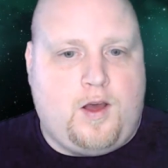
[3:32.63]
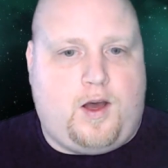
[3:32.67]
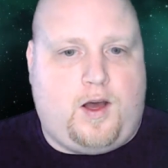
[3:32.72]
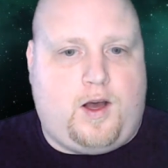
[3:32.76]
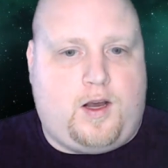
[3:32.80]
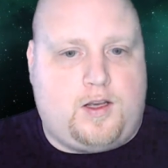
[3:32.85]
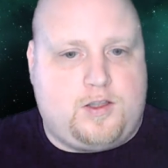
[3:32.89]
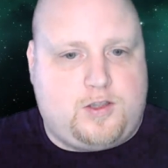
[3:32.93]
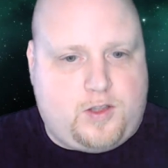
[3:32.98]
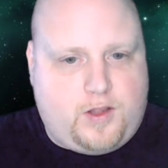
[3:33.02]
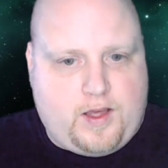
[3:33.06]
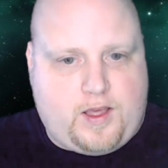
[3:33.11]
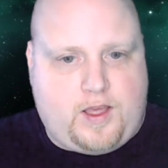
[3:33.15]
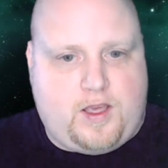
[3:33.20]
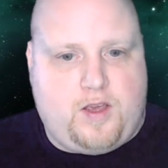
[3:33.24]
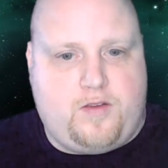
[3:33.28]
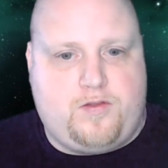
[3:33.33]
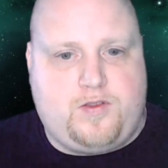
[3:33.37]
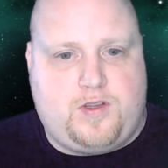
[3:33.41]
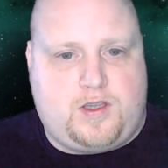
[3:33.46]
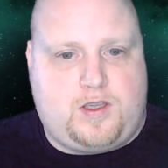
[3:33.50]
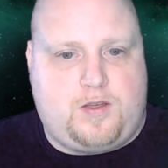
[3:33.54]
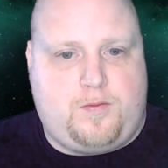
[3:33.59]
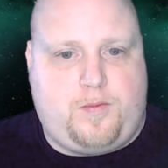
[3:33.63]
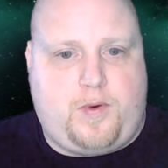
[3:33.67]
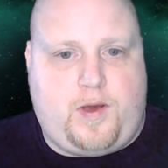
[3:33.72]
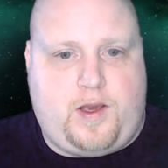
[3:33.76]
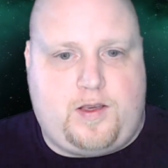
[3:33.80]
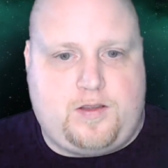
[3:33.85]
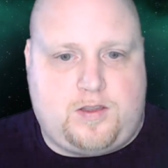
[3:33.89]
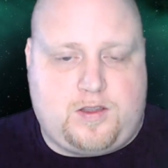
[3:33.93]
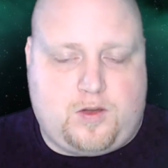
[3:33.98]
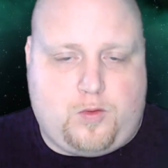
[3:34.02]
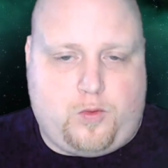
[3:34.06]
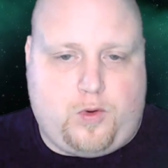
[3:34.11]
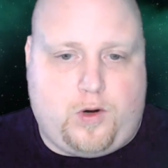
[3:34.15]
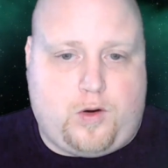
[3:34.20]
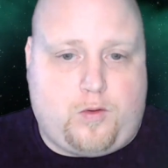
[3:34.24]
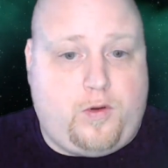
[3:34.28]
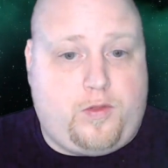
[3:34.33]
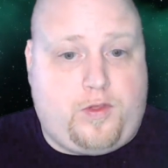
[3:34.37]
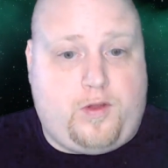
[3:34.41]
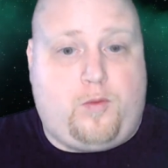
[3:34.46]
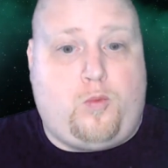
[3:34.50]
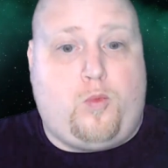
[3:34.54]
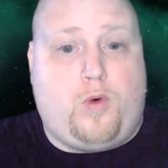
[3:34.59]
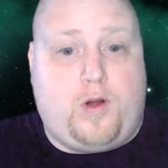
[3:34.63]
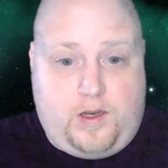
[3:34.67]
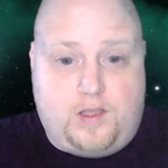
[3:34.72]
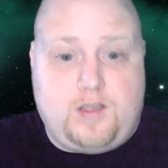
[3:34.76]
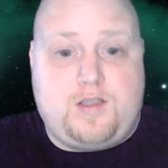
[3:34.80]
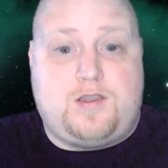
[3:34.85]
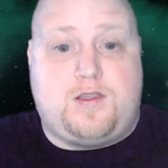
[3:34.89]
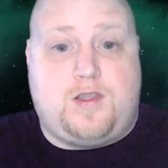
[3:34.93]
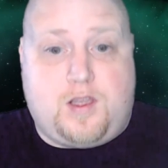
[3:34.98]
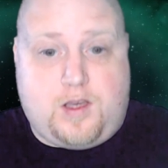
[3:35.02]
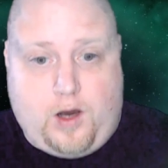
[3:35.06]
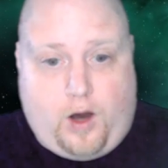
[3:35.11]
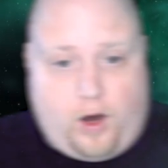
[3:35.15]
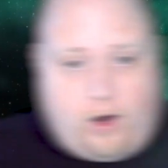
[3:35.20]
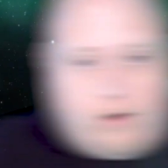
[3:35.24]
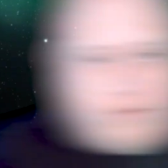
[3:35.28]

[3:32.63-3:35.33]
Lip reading: so that gives us a basis to work with on what is the Goths